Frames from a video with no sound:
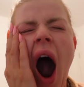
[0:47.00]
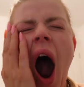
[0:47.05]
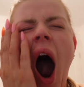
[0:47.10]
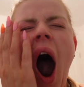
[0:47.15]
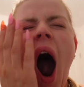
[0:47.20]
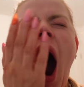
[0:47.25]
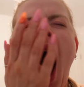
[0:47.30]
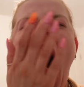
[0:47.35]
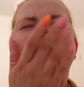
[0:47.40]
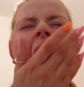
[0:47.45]

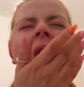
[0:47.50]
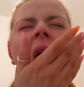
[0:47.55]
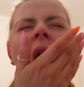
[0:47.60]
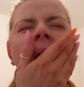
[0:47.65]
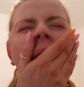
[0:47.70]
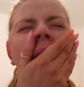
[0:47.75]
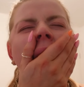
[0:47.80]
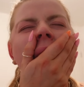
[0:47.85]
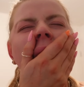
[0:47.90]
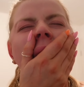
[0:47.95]

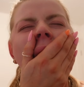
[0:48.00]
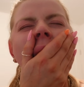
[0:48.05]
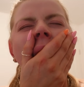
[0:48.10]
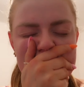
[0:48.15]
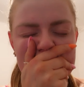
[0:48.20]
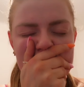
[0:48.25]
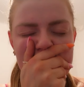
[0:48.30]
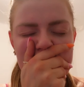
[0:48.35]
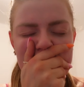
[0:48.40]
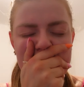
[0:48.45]

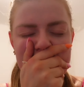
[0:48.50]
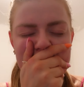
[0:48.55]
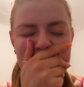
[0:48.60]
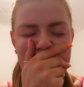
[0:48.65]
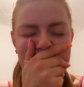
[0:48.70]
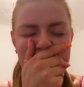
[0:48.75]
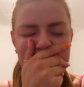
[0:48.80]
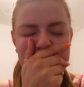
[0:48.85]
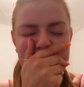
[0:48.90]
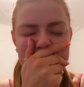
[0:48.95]

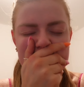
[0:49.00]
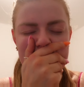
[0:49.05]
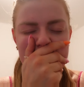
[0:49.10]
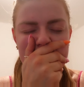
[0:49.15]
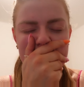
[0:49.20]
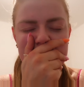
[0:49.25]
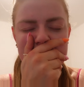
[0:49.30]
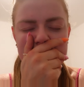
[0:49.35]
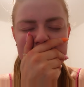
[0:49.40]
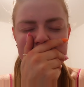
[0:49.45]

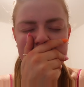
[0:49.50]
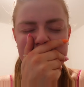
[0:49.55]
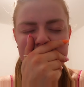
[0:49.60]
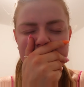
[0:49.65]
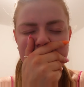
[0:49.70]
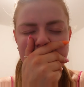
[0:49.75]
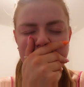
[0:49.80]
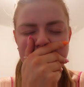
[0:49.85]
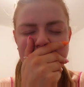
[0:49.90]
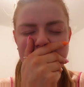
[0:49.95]

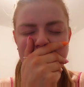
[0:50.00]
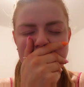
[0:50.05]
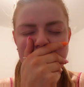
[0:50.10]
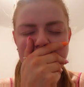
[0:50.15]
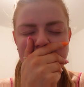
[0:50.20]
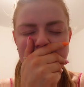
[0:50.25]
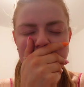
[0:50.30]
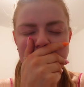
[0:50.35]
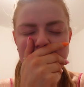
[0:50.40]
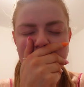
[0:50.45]

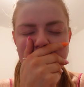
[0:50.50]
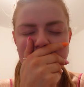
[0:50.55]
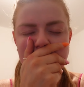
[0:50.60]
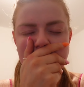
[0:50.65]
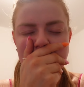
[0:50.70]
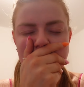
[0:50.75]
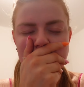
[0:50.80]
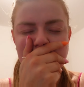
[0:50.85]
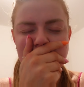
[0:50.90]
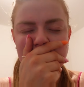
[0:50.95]

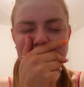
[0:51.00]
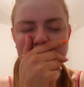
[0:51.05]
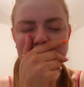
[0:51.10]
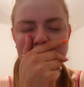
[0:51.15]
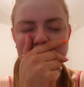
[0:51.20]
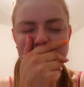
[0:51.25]
(no one is talking)